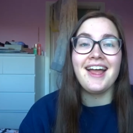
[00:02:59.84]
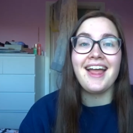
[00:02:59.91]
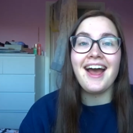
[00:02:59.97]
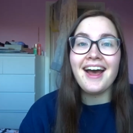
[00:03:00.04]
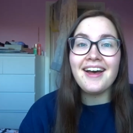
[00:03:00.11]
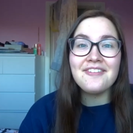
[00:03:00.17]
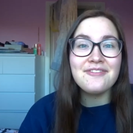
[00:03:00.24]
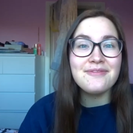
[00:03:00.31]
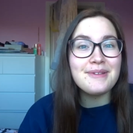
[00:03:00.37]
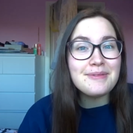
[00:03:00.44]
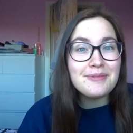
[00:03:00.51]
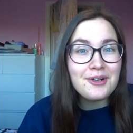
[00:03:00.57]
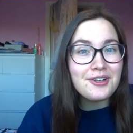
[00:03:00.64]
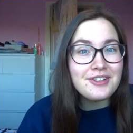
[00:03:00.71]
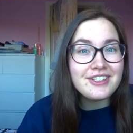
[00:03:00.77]
have
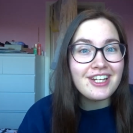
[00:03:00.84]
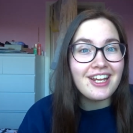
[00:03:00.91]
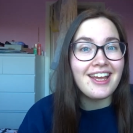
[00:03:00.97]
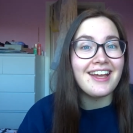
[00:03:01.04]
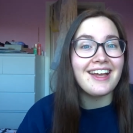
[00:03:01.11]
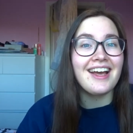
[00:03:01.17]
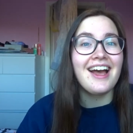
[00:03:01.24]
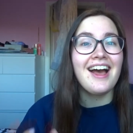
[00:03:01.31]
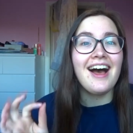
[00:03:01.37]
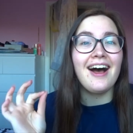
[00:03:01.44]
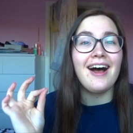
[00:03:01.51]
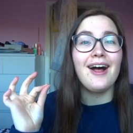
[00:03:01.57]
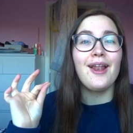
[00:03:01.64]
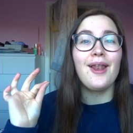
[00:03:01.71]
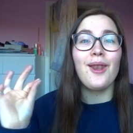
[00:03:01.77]
been watching
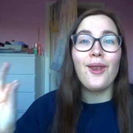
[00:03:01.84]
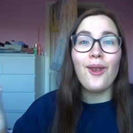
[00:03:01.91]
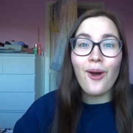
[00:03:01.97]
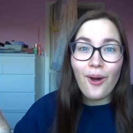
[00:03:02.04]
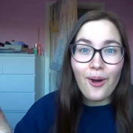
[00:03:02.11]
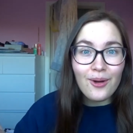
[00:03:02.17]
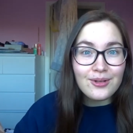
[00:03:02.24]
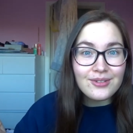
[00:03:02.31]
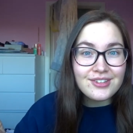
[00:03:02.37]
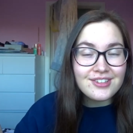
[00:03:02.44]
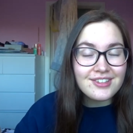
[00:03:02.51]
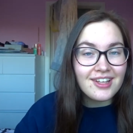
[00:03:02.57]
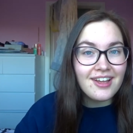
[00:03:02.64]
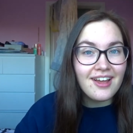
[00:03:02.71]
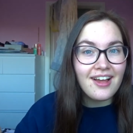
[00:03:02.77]
a lot
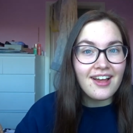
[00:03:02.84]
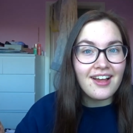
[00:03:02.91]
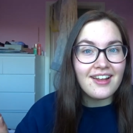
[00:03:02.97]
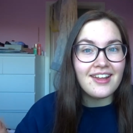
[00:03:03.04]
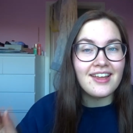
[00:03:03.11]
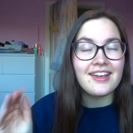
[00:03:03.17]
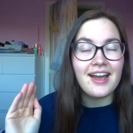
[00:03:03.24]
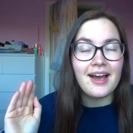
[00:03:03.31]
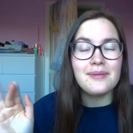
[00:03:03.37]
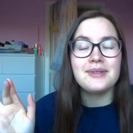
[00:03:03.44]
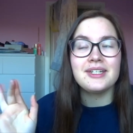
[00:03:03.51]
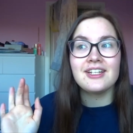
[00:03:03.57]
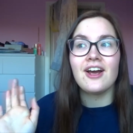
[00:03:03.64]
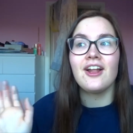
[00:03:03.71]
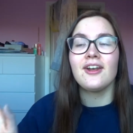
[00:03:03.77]
like I mean a